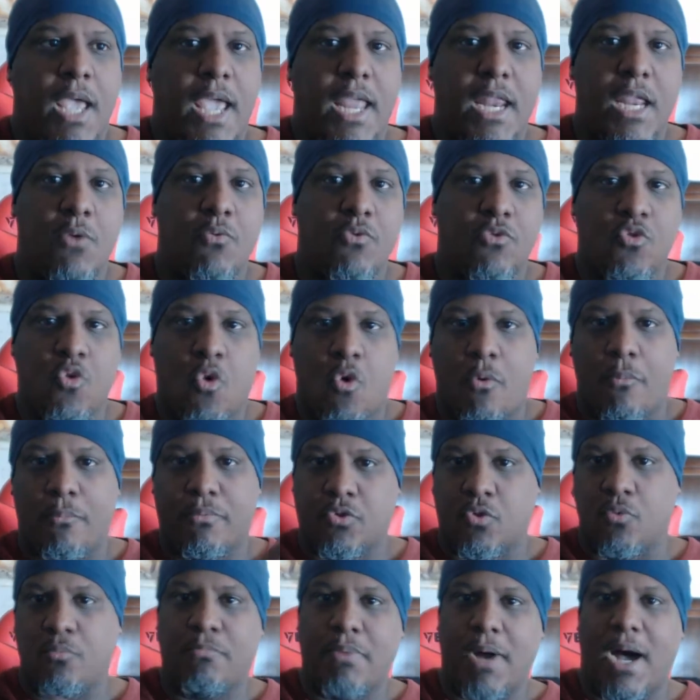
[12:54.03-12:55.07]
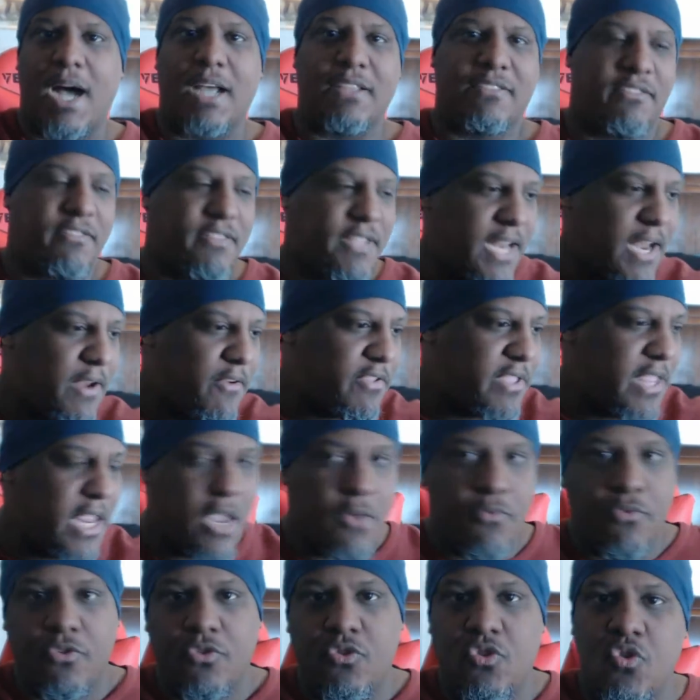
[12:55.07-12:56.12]
And he was going through bosses and everything
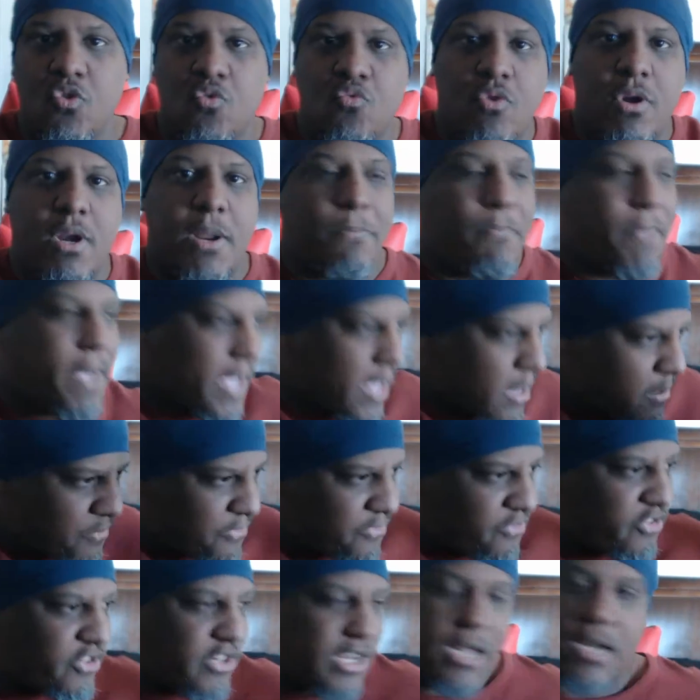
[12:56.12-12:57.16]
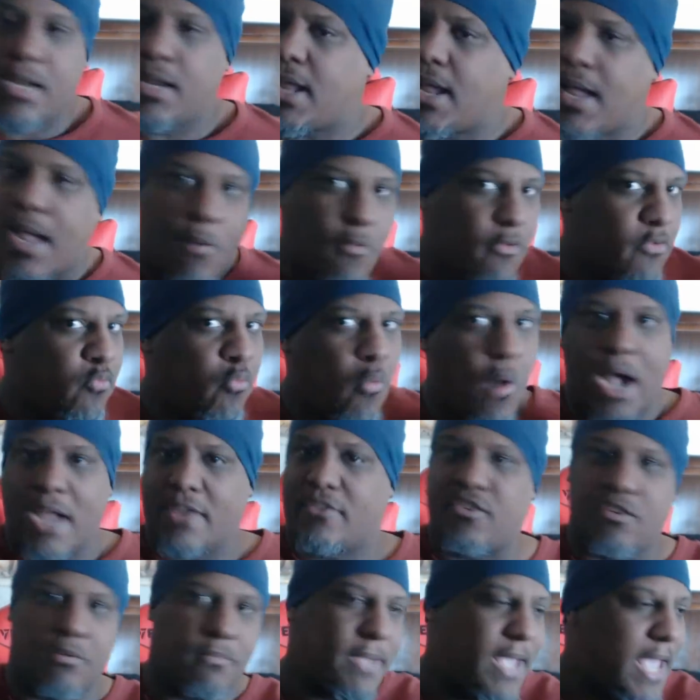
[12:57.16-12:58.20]
he was doing and picking up shit. I was
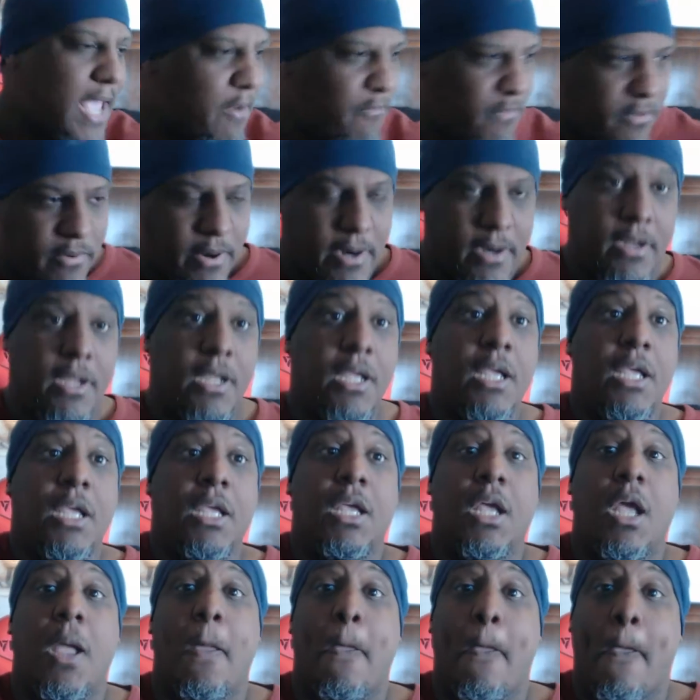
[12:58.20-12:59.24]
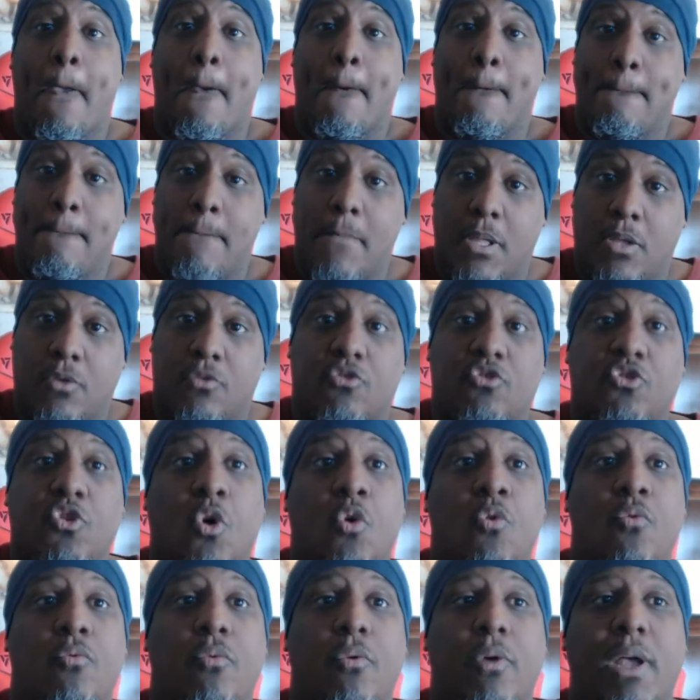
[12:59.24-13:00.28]
watching him everywhere.
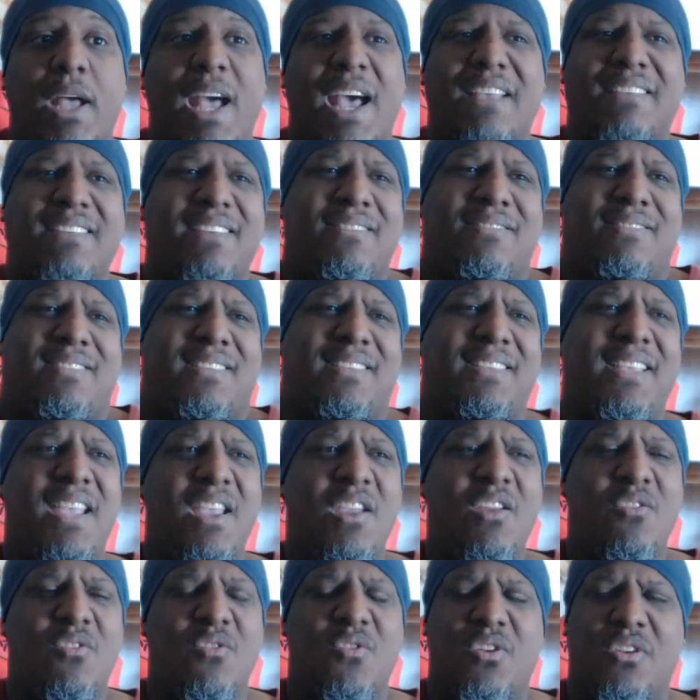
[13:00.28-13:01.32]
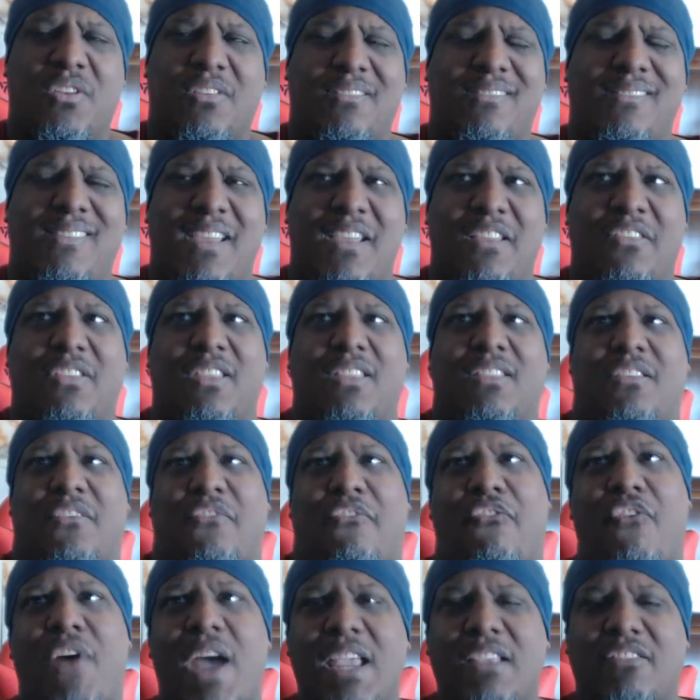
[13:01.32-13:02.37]
So as I've seen the
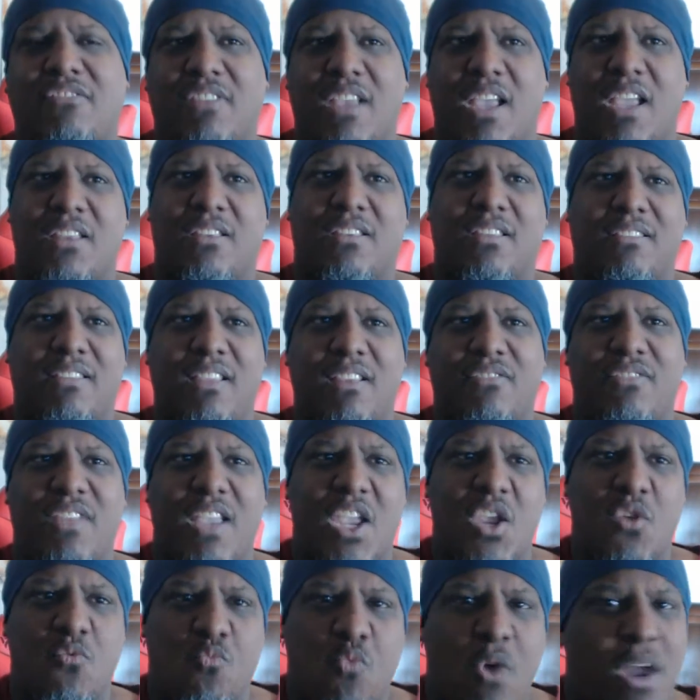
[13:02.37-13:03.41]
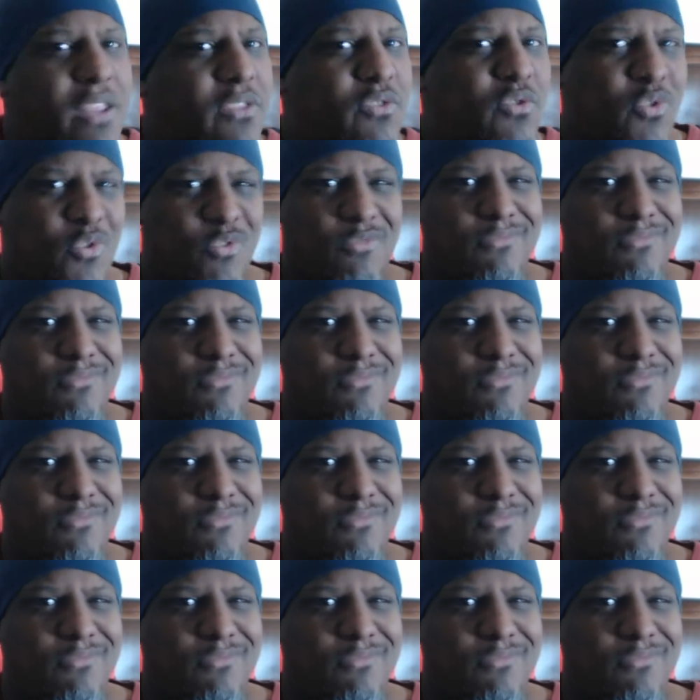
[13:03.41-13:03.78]
fights and the things that he went